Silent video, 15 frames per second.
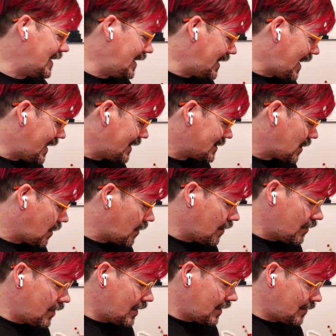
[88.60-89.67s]
it has all
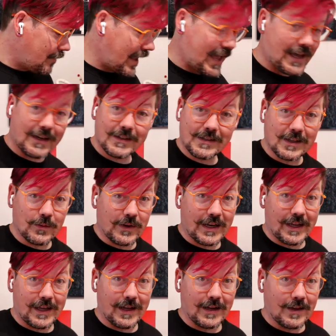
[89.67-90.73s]
the bags that we
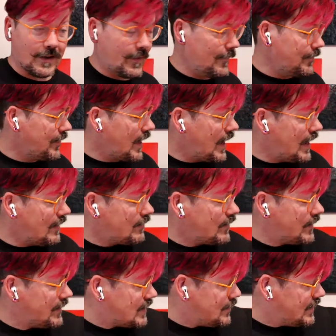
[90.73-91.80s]
need for
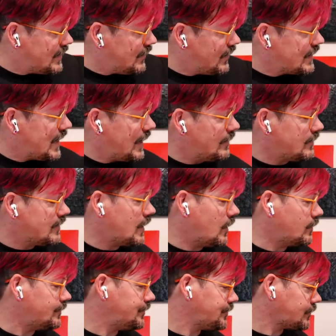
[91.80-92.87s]
this specific set.
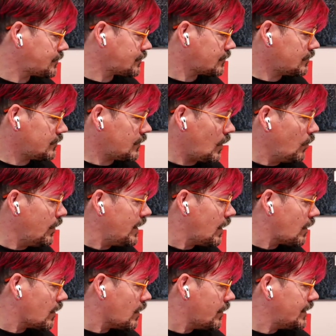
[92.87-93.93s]
So we
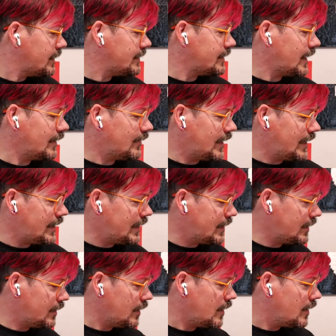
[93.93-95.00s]
are going to dive
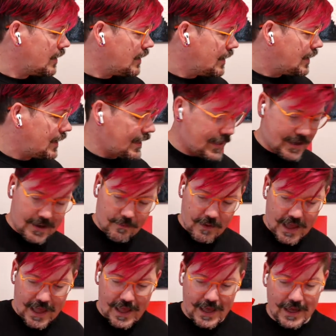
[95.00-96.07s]
in.
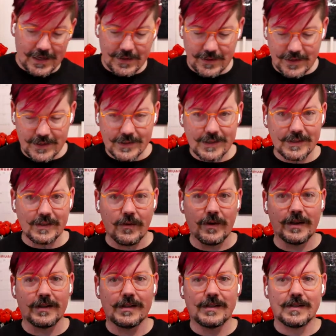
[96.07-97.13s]
And this is going
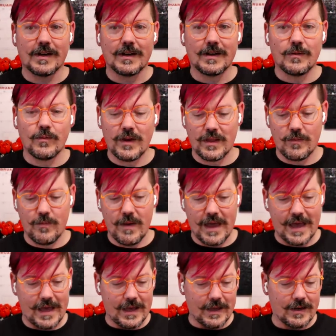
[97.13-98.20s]
to start with
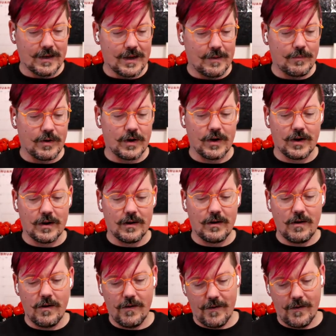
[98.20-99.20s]
bag number...